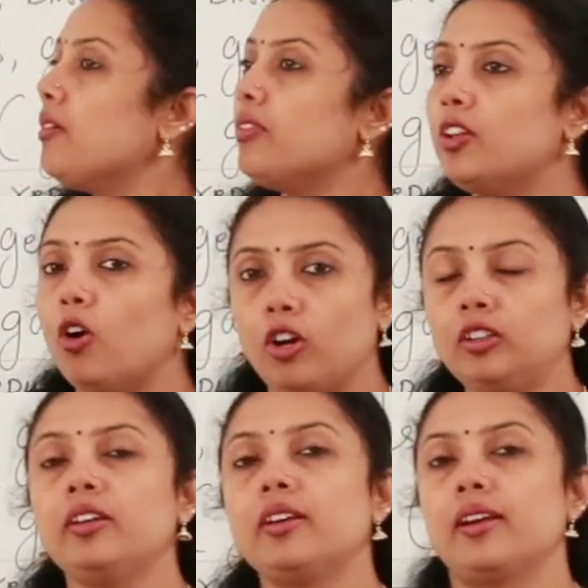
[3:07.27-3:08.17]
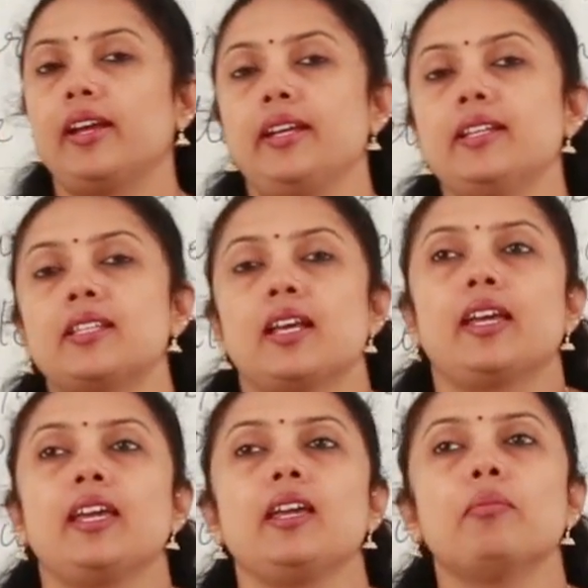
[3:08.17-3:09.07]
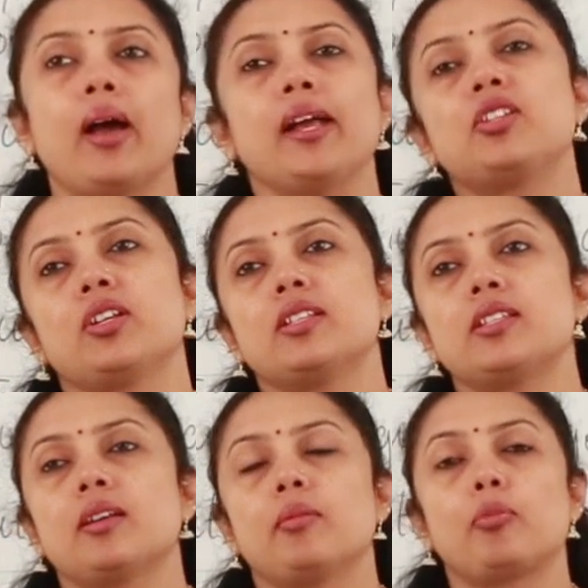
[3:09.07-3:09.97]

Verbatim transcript: When the author writes, he imagines